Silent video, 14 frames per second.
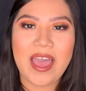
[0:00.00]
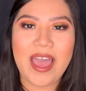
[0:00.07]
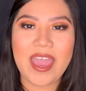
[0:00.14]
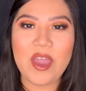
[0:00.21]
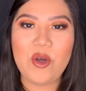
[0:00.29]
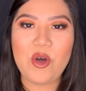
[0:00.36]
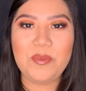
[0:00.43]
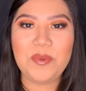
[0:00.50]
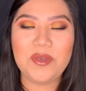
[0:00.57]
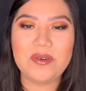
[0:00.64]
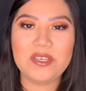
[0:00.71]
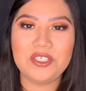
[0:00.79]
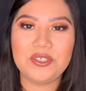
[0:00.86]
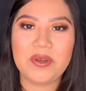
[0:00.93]
I hope
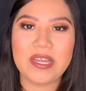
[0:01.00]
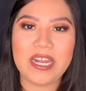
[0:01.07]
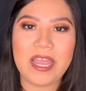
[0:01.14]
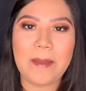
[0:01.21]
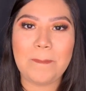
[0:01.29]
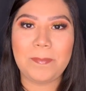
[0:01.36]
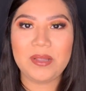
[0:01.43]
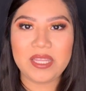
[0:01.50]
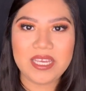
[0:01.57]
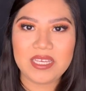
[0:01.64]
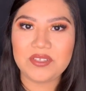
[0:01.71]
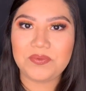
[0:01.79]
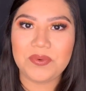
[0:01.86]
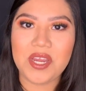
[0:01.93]
you enjoyed it.
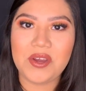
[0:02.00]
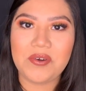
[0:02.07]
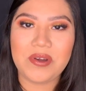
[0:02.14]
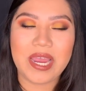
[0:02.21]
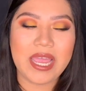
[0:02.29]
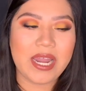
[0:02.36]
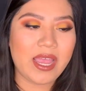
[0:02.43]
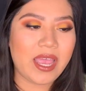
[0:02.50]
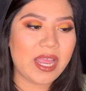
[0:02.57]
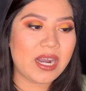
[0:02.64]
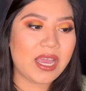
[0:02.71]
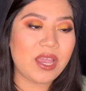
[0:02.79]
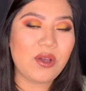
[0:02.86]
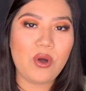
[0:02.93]
Please recreate it,
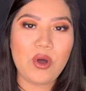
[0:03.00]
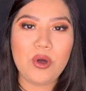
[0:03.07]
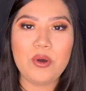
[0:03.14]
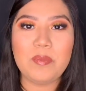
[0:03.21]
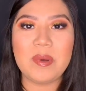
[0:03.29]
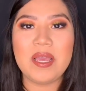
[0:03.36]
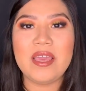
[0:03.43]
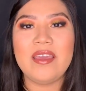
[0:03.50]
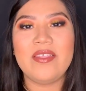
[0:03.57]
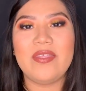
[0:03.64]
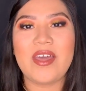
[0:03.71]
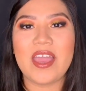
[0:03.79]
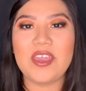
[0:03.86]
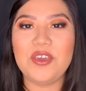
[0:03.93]
and I hope
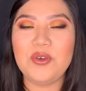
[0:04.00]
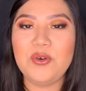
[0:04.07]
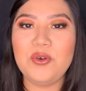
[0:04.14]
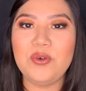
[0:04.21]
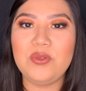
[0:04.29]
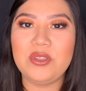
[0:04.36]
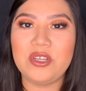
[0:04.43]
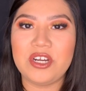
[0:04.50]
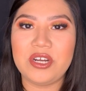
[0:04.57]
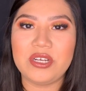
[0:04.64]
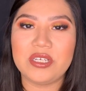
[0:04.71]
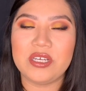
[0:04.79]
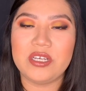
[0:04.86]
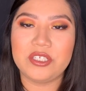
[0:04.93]
that you
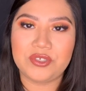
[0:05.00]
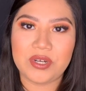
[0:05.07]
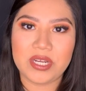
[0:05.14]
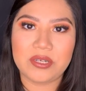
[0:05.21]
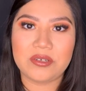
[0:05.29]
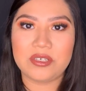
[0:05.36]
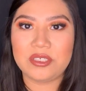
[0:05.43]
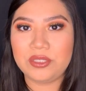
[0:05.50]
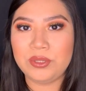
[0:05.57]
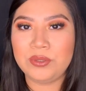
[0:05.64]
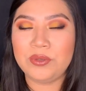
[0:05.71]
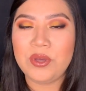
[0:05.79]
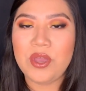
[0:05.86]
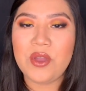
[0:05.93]
learned a trick or
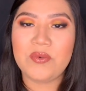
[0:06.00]
two.